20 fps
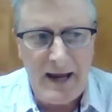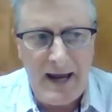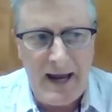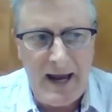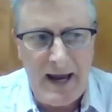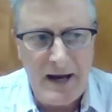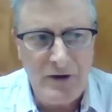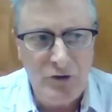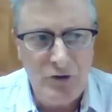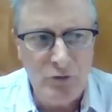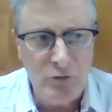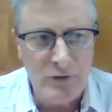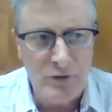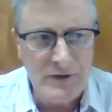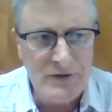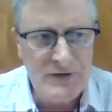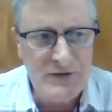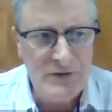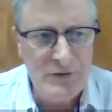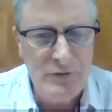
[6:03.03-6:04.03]
and you're
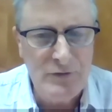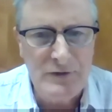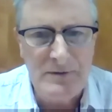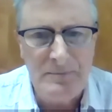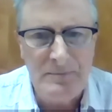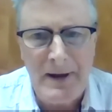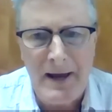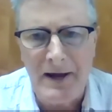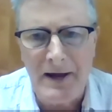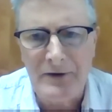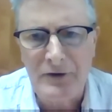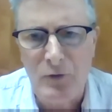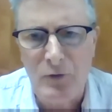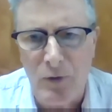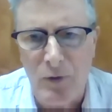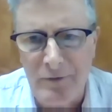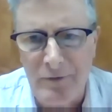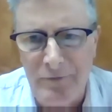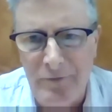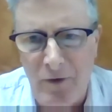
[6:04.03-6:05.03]
concerned about
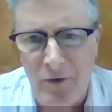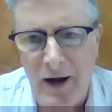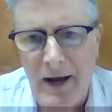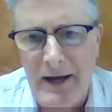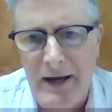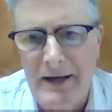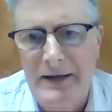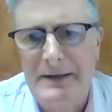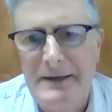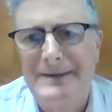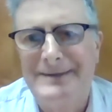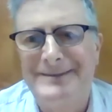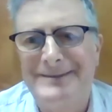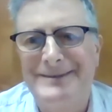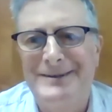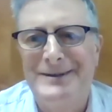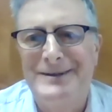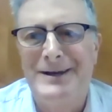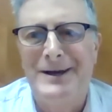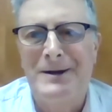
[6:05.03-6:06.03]
qualifying
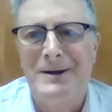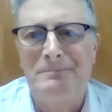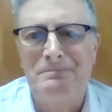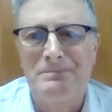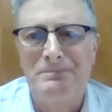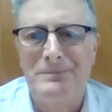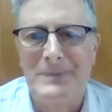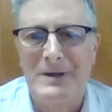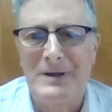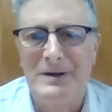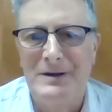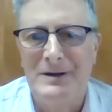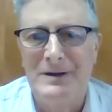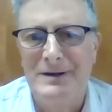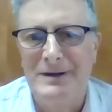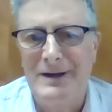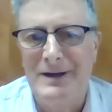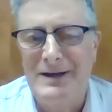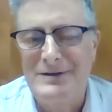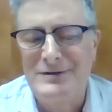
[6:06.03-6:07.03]

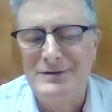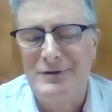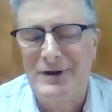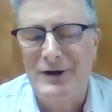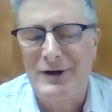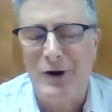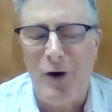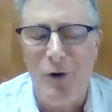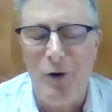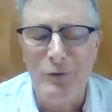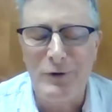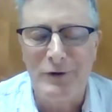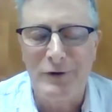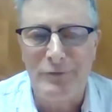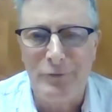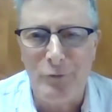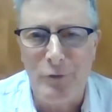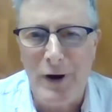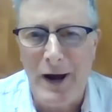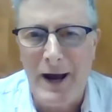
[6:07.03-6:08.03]
as you get older
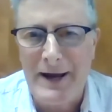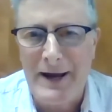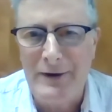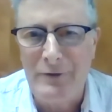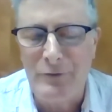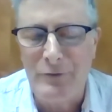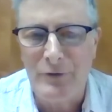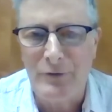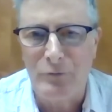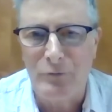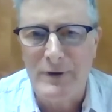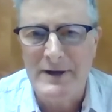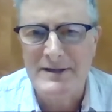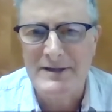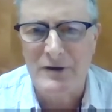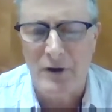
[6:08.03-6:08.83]
for a rest